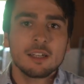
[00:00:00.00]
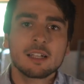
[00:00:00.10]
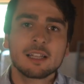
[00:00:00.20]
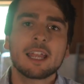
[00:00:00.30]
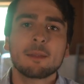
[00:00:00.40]

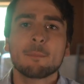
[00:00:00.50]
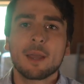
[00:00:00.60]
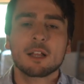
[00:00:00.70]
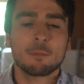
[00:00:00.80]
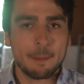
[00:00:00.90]
claim
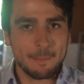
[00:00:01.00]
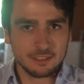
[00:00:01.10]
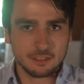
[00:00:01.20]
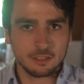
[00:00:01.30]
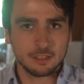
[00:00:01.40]
back my
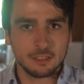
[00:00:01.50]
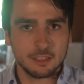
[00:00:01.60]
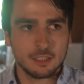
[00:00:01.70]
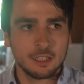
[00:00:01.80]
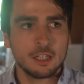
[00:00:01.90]

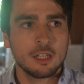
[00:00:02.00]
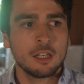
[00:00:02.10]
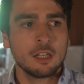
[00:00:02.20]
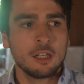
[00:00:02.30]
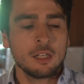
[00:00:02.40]
masculinity.
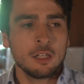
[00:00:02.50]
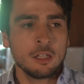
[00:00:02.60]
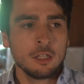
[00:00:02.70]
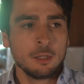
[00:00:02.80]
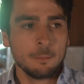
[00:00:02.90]

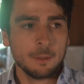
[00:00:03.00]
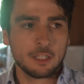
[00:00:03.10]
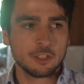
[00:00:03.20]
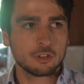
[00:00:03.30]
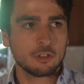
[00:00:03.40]

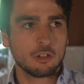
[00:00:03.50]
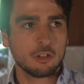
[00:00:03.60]
Because